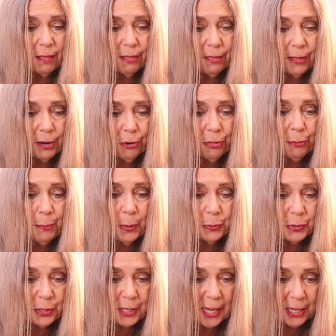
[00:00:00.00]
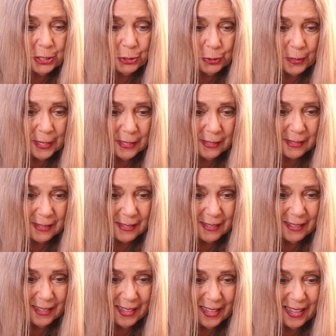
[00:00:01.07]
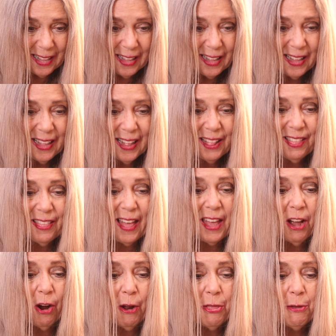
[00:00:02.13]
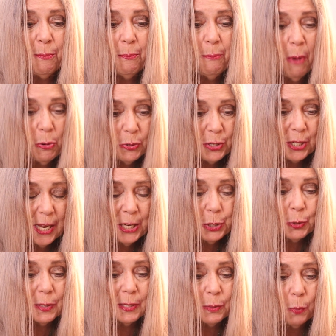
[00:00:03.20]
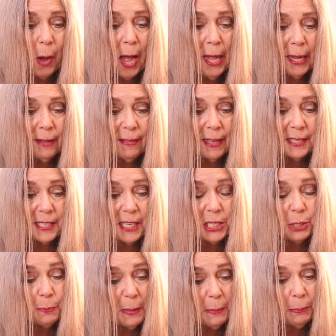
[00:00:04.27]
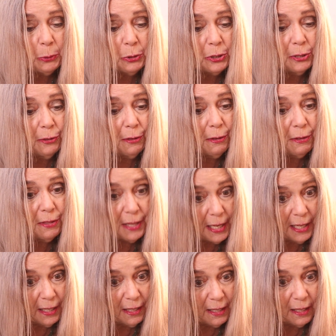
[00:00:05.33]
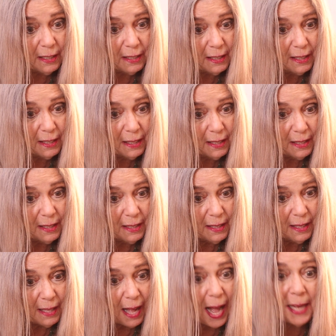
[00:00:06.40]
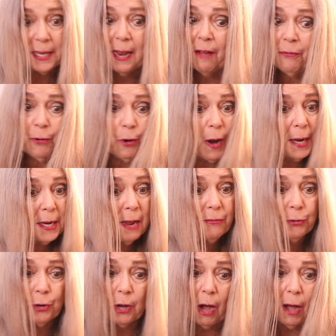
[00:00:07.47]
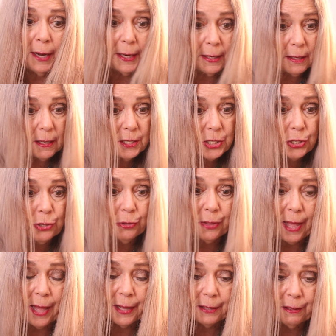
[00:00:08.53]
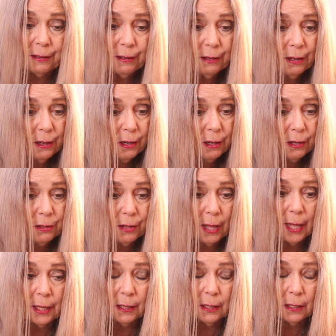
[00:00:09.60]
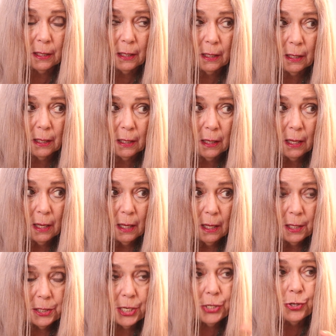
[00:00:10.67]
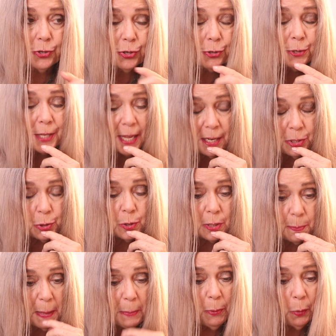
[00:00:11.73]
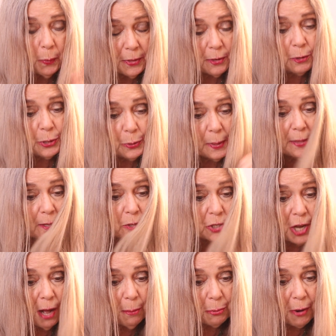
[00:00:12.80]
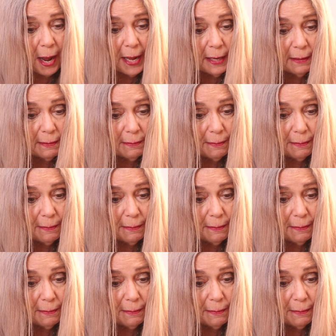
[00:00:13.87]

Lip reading: They're the most dangerous. They are the most dangerous. Why? They teach people to think. I never got it until then, that teachers are dangerous people when they're doing their job right.